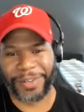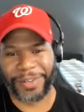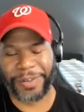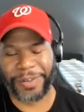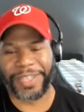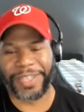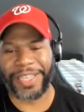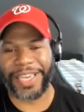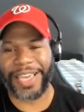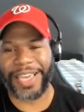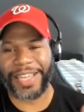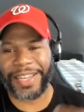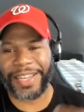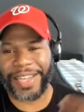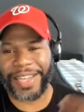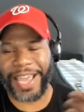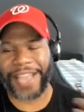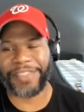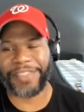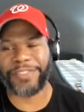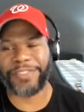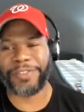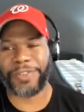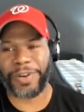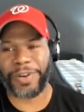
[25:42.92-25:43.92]
So in
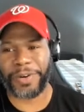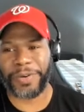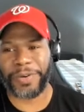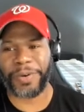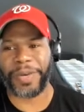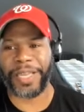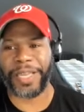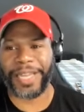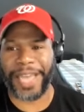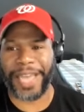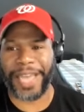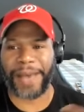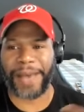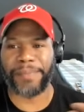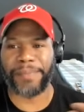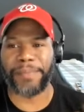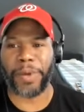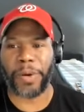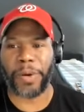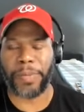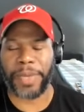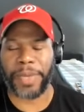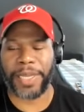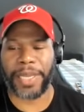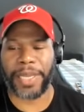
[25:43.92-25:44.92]
that struggle, in that
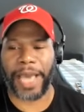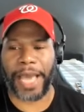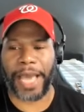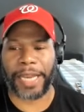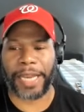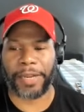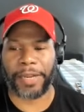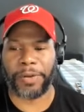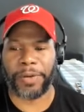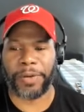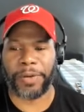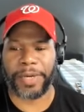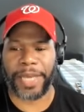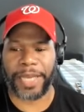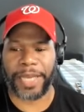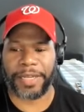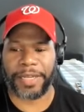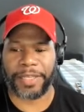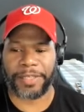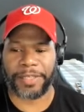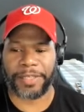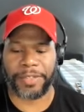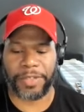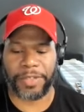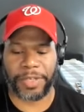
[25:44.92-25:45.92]
moment, I learned not
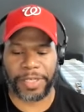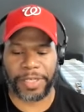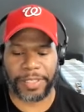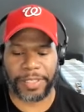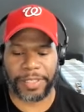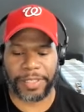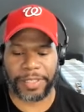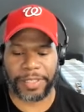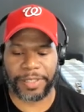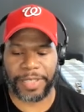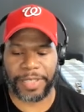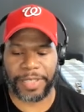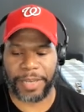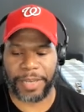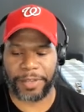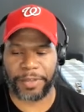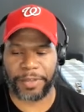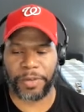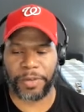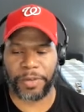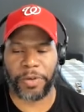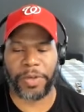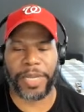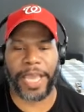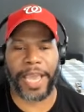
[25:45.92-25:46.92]
necessarily just like
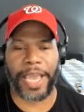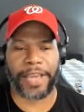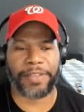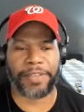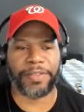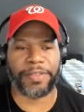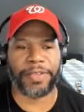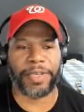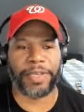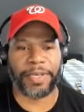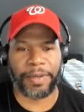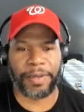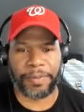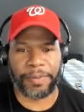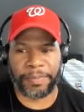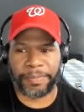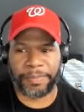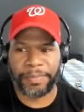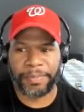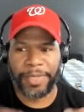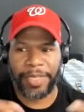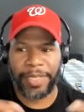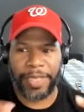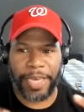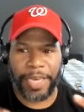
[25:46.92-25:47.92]
turn ex,
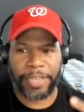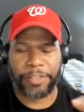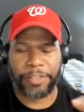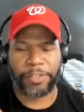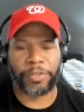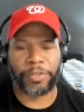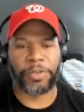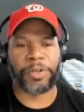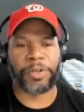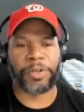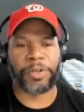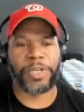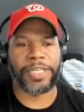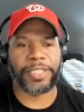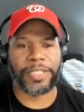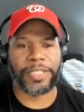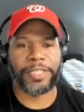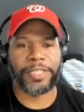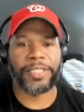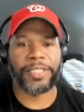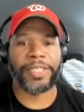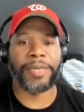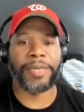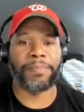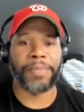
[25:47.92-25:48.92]
um, externally
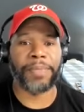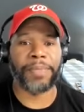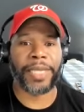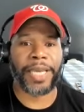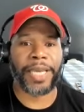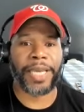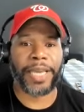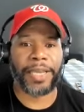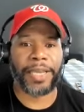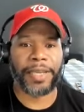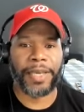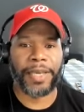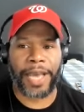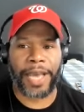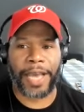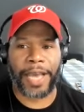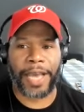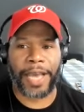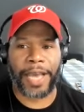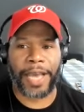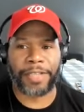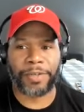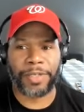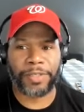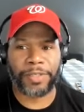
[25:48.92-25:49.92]
just to complain. I
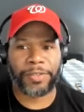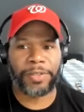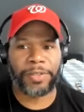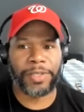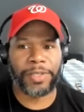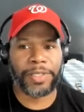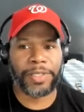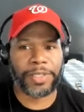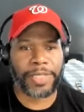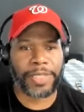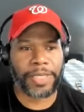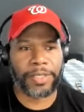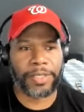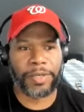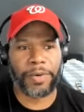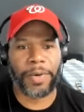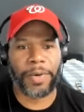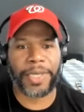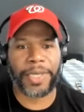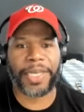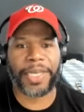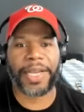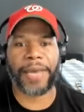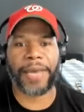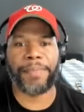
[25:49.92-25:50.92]
turned internally and said, you know,
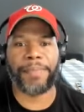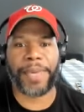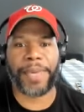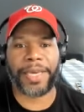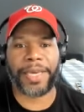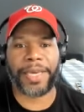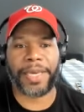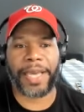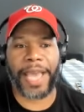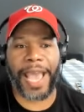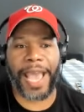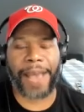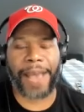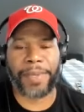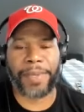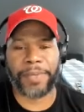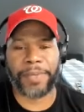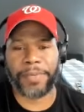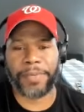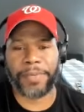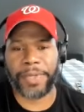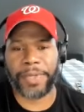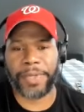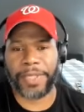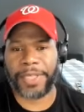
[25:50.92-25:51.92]
what can I make
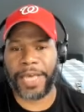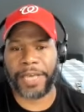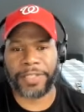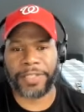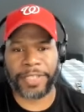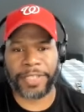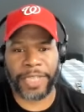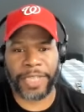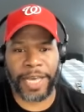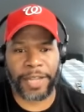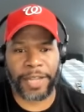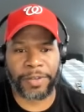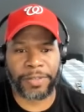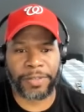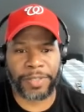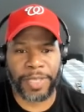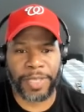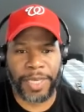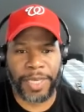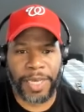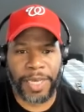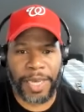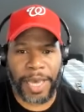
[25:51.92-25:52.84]
happen with a thousand dollars?